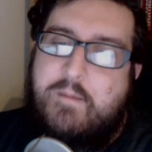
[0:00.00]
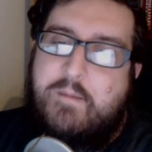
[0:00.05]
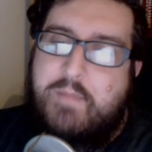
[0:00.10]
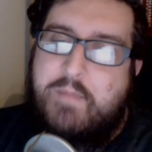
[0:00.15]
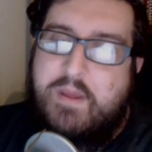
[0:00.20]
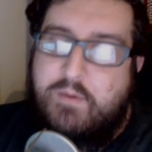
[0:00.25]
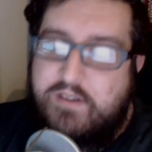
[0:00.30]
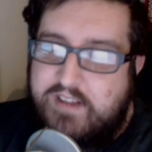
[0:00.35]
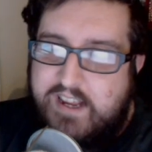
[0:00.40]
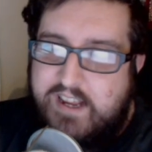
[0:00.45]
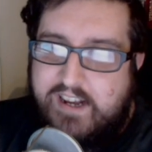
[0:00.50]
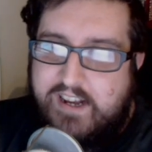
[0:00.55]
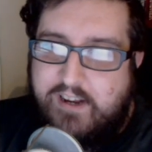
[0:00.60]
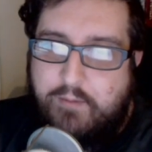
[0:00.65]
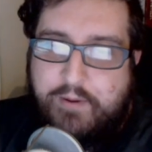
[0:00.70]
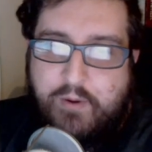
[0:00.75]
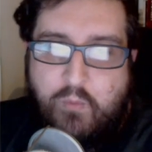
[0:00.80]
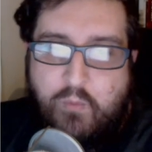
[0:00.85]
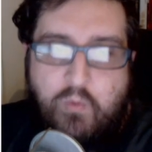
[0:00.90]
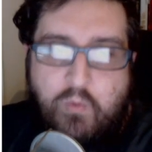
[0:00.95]
It would take a little
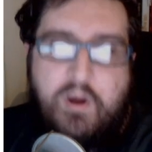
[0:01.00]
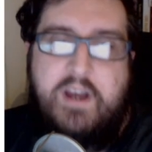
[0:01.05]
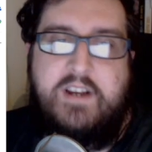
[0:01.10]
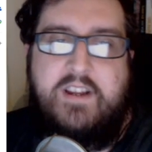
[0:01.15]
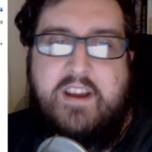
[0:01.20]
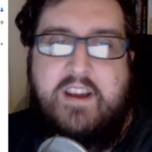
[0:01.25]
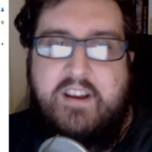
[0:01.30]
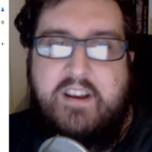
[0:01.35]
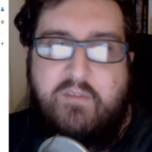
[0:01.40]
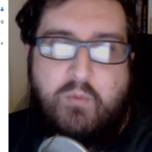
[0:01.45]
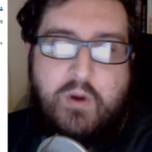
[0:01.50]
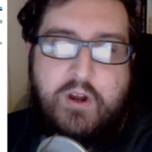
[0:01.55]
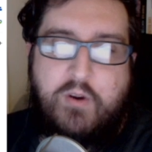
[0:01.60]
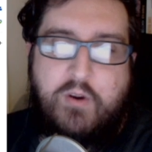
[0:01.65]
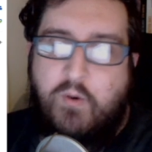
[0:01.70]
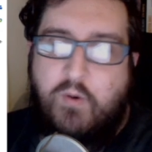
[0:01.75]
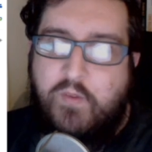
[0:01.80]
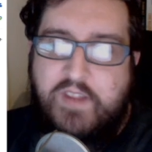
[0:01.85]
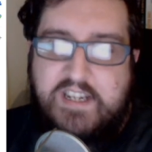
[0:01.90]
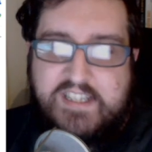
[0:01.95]
bit of work to kind of work
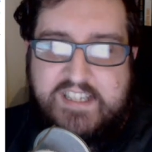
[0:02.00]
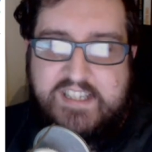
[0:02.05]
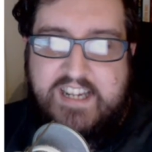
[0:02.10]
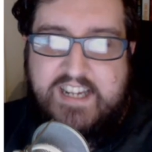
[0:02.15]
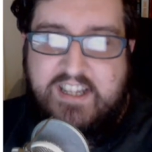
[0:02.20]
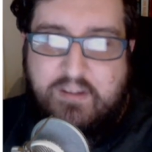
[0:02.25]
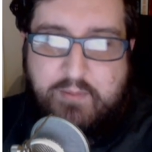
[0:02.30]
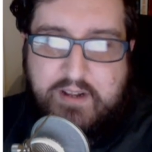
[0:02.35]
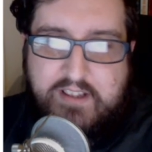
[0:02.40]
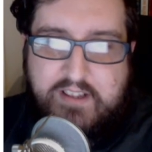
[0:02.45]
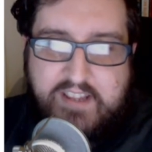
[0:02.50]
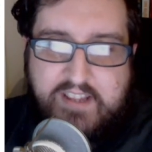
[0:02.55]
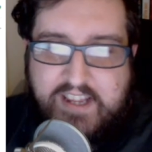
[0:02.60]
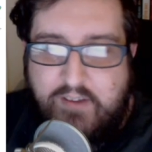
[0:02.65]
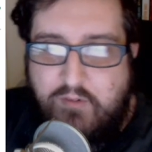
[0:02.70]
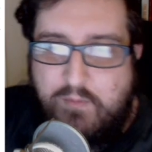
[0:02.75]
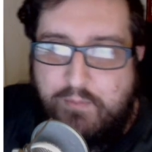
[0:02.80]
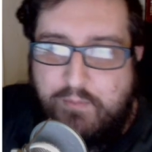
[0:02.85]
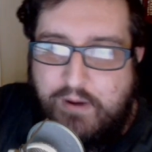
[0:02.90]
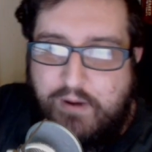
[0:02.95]
all these together, but I think it
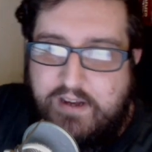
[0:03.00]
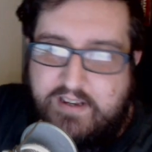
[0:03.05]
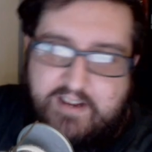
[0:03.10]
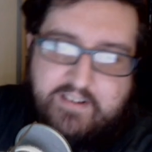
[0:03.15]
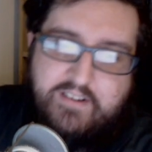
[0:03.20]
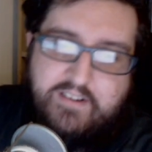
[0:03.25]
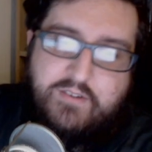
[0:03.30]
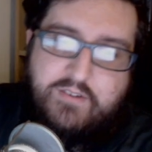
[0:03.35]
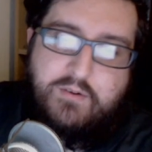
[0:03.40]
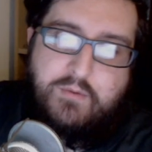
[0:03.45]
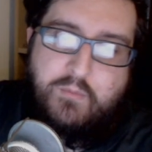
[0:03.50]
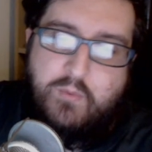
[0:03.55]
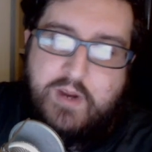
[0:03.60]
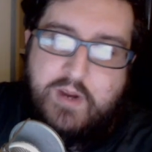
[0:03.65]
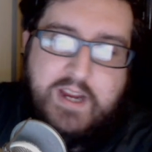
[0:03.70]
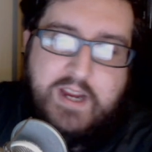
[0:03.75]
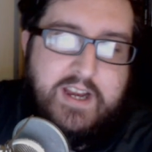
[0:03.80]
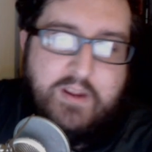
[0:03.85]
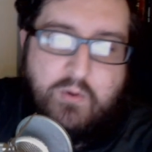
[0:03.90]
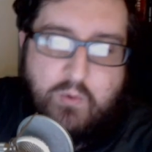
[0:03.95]
would break down into a
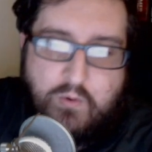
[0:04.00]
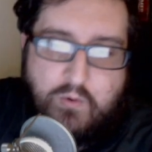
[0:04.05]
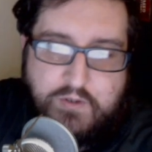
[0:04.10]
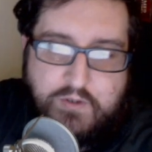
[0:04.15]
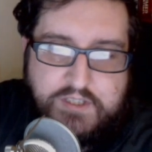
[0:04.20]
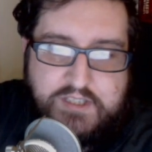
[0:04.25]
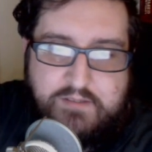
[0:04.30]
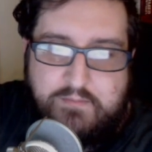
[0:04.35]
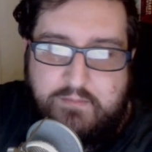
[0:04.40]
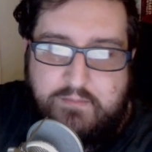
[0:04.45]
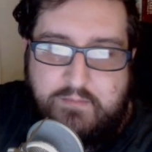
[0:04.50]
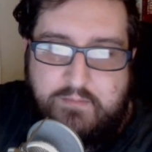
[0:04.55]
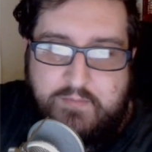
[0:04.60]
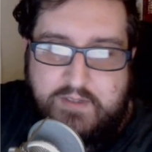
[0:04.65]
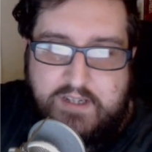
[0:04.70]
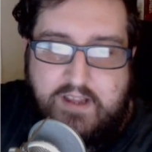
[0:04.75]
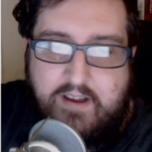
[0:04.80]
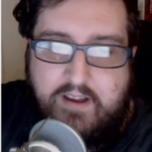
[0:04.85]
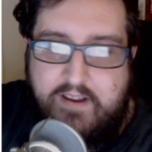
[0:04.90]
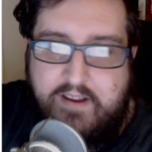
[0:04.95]
really awesome
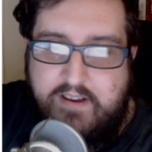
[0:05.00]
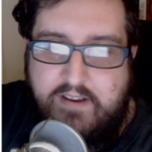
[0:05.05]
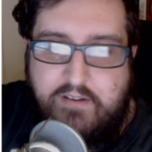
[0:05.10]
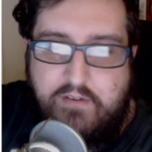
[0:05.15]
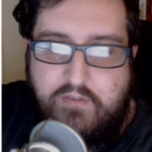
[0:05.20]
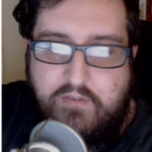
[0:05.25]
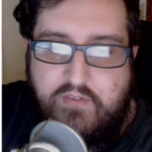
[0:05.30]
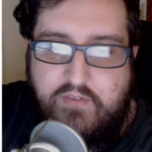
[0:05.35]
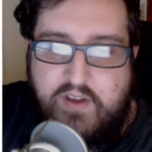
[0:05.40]
kind of